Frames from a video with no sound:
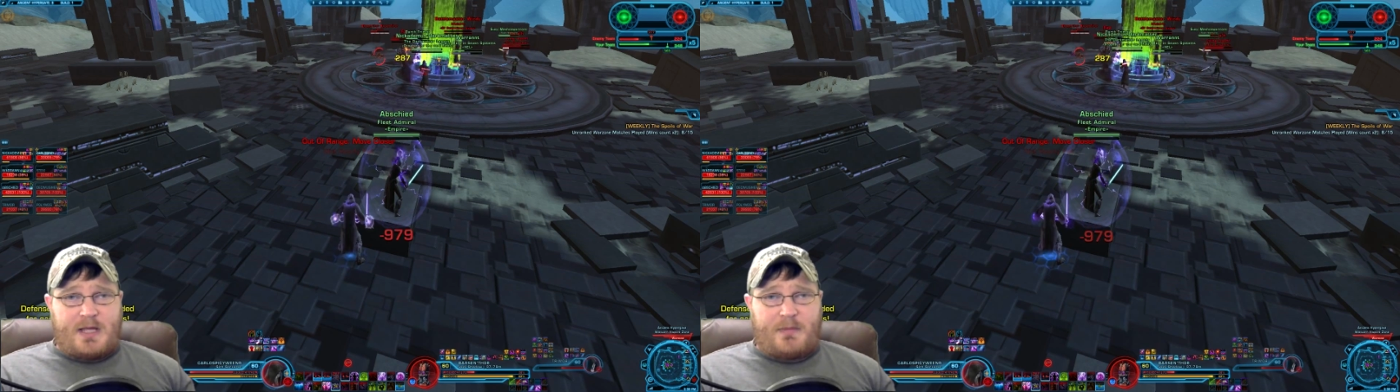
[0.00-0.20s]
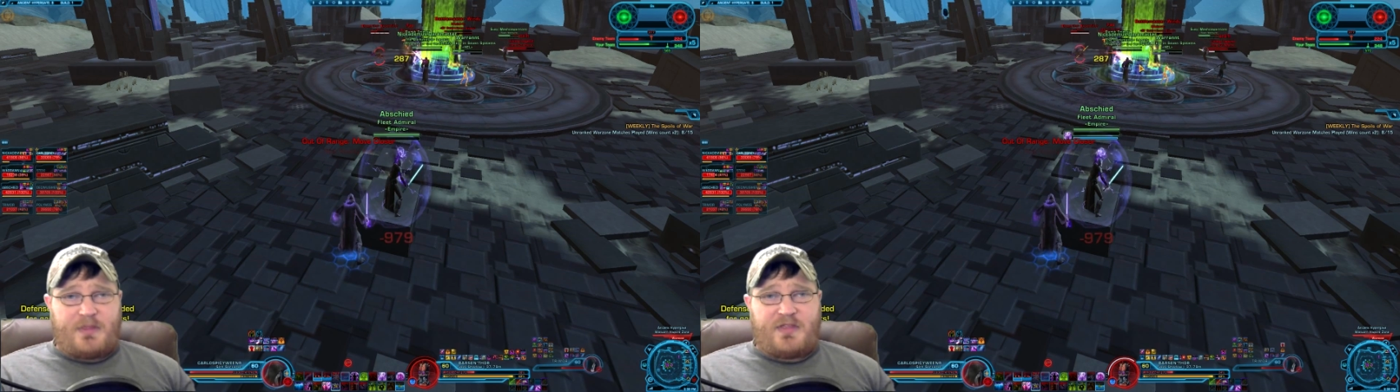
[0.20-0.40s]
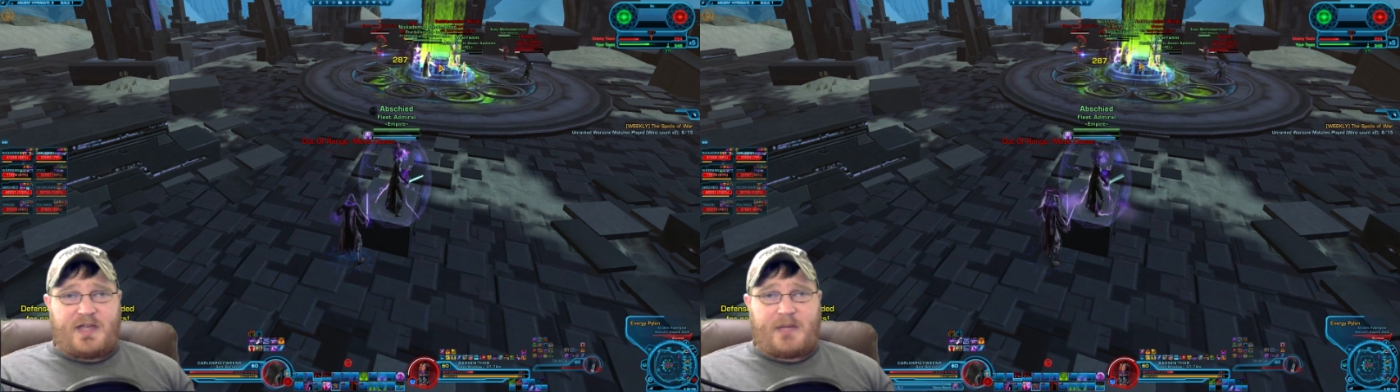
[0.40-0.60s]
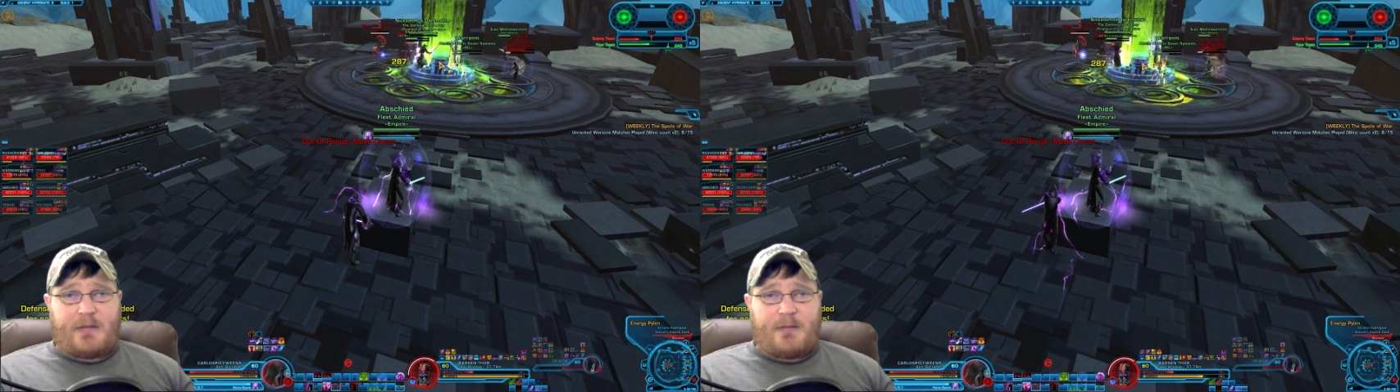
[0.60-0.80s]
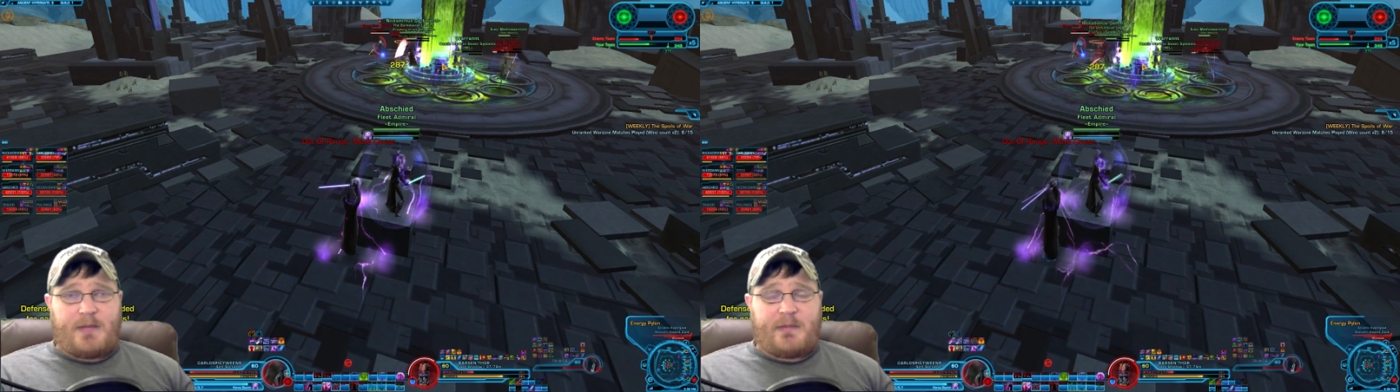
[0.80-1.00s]
I've been thinking
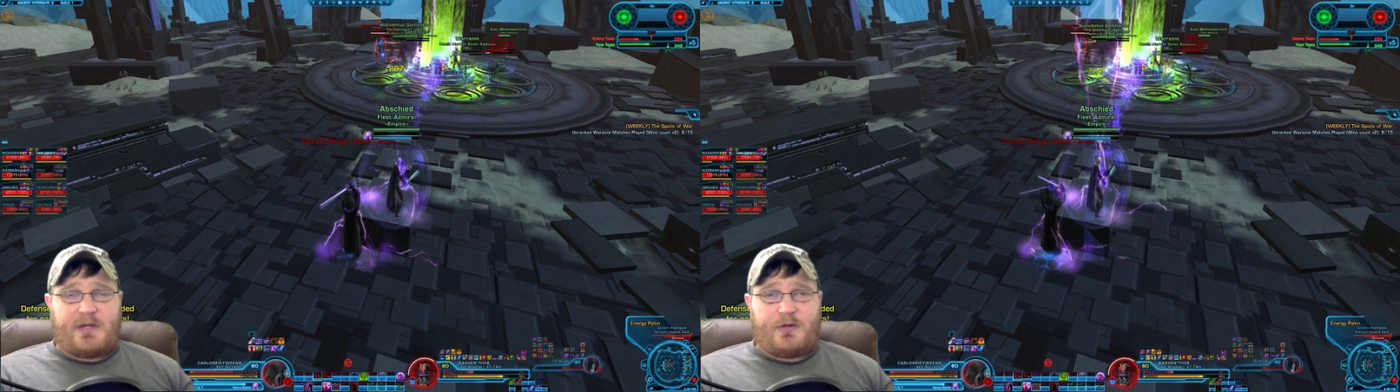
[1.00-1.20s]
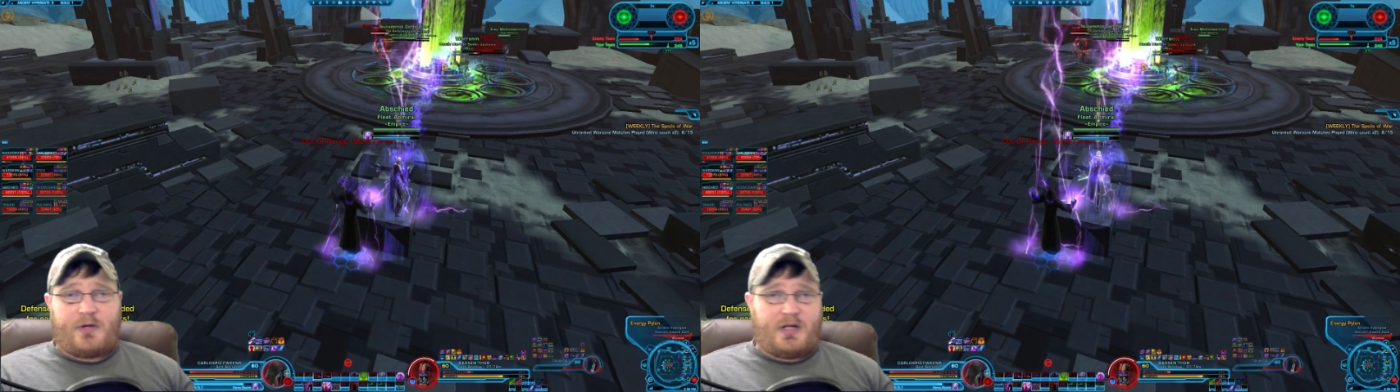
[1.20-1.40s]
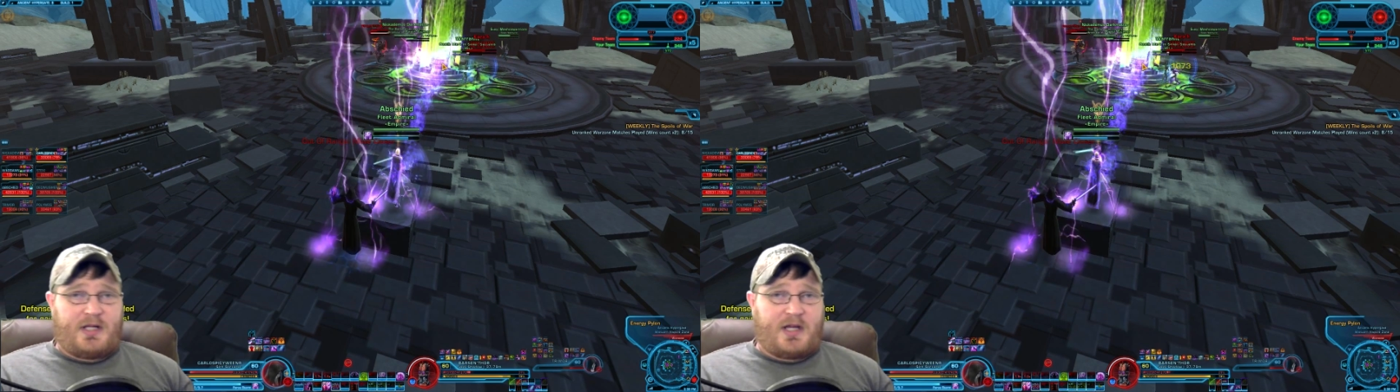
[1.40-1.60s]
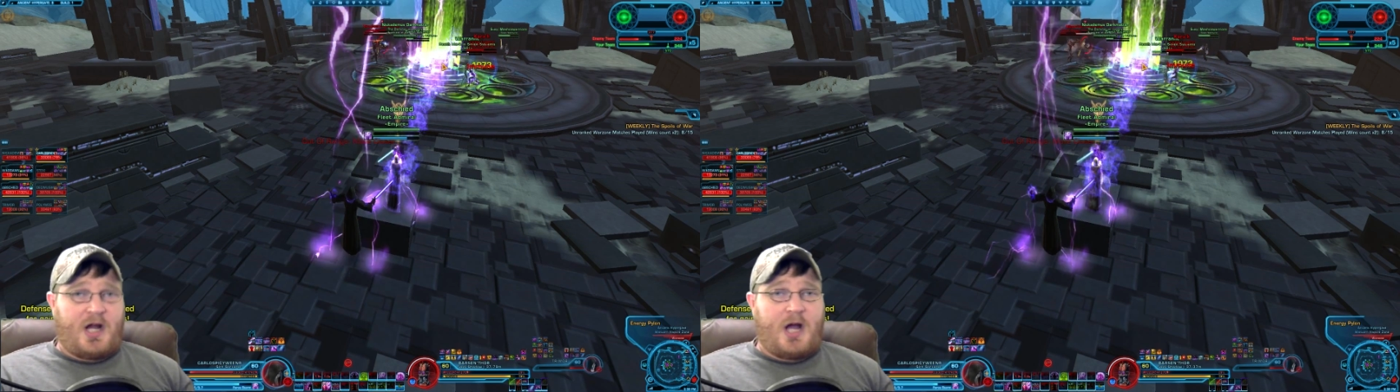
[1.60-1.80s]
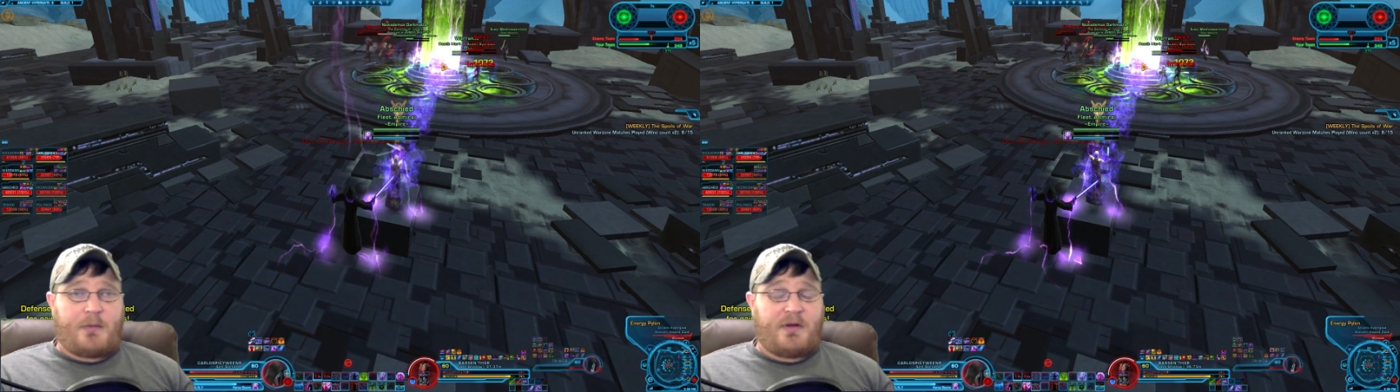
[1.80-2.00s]
about maybe doing like an
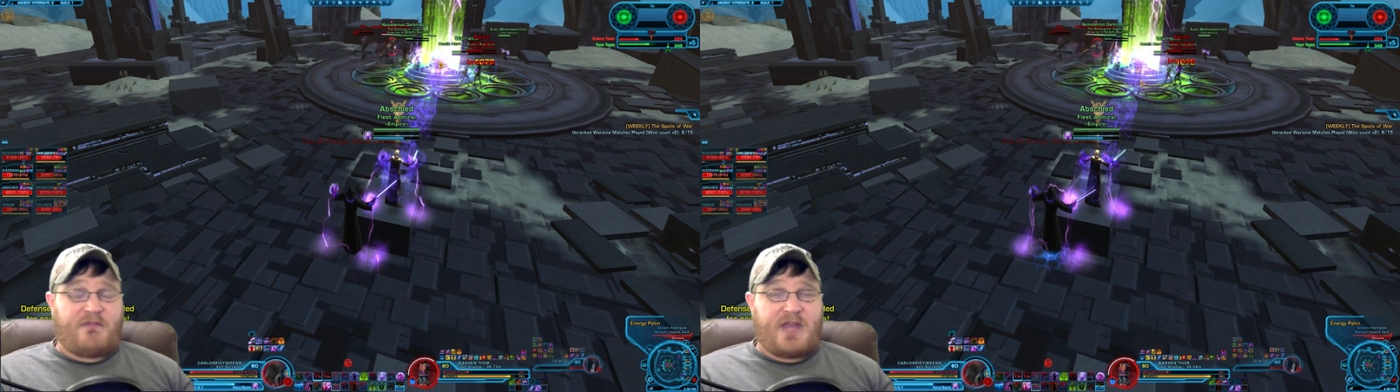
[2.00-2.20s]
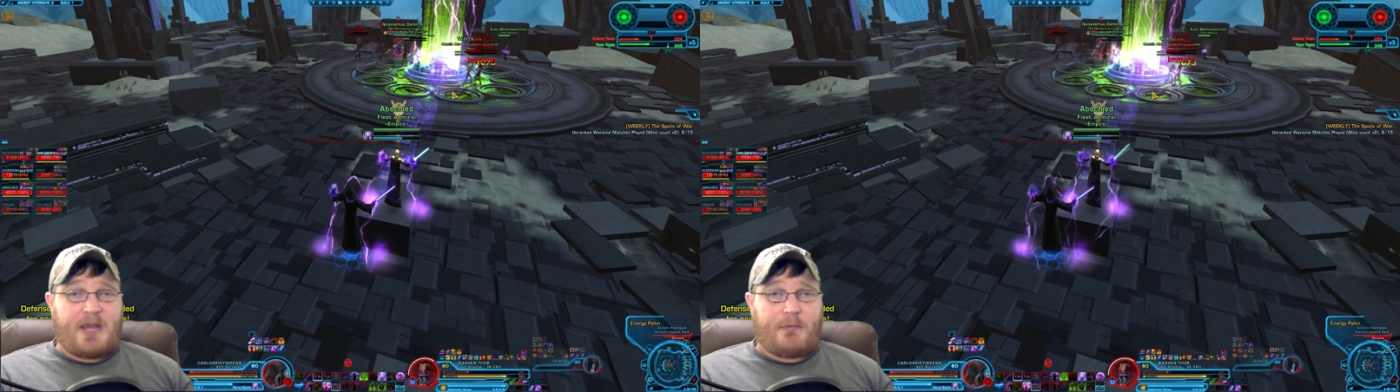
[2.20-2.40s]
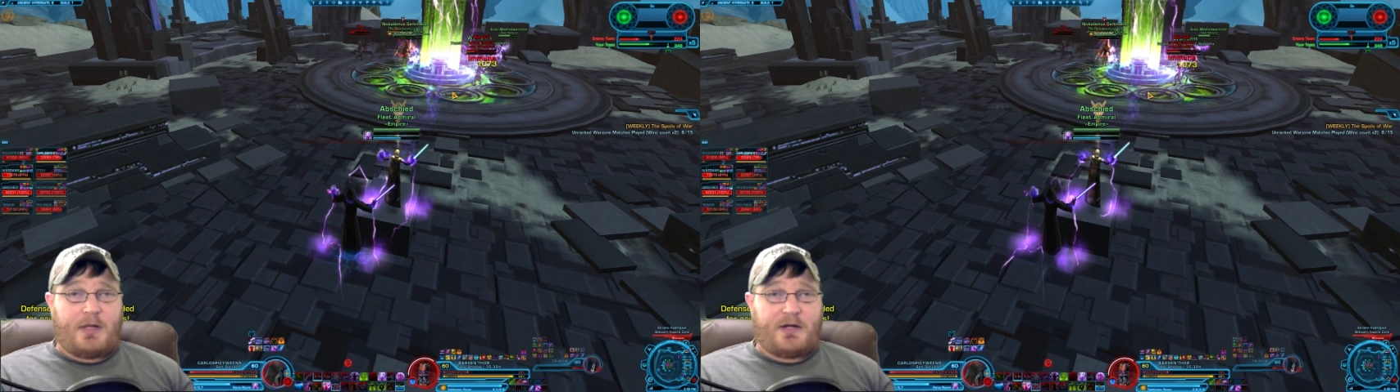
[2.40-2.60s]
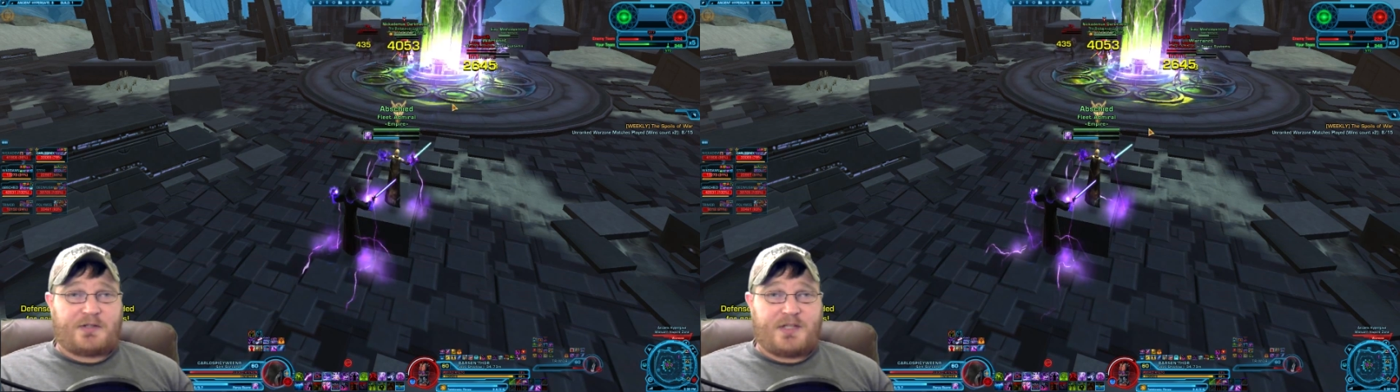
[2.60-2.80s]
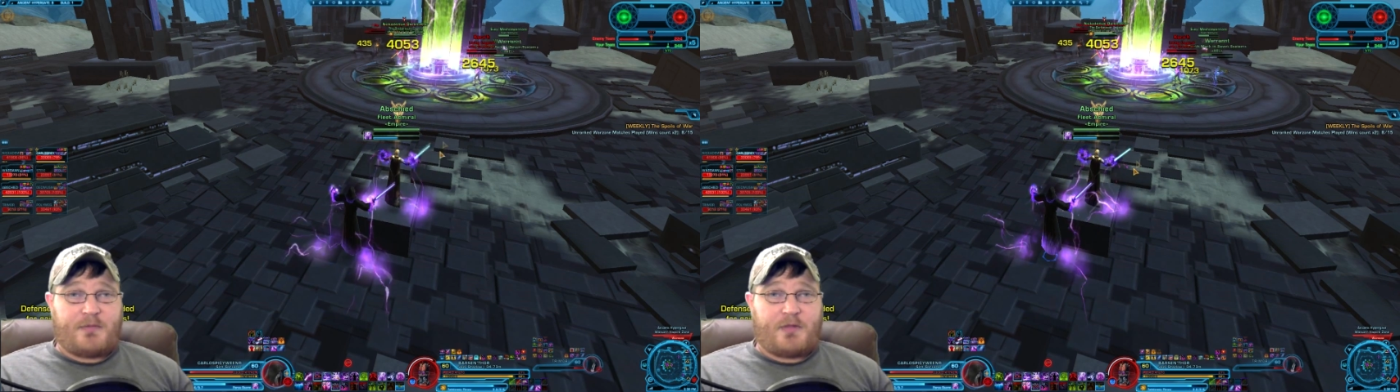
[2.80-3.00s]
operative gameplay or
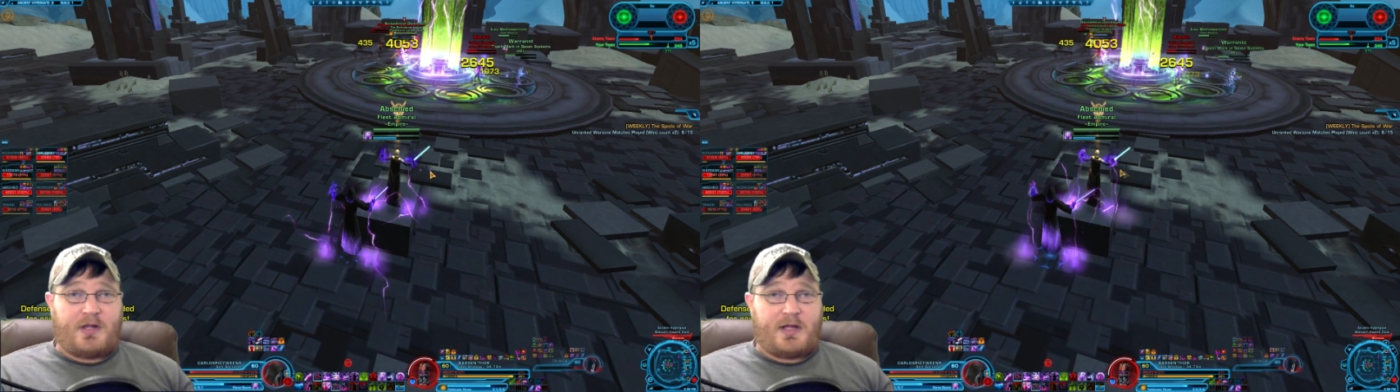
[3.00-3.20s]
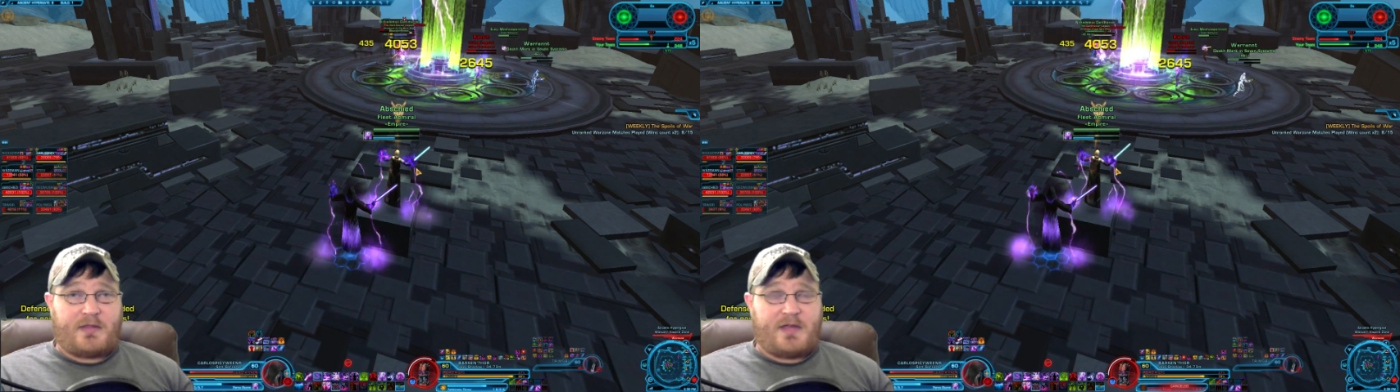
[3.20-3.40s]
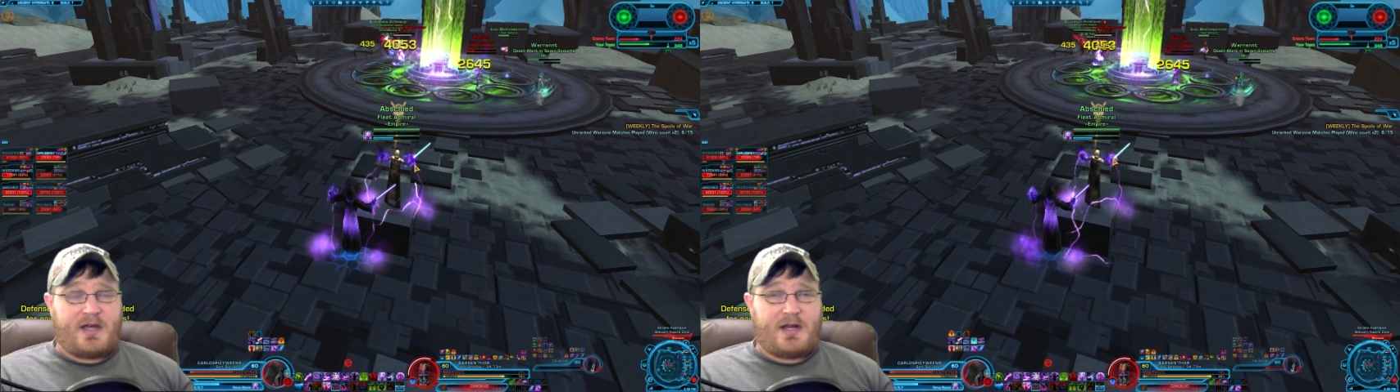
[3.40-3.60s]
something like that.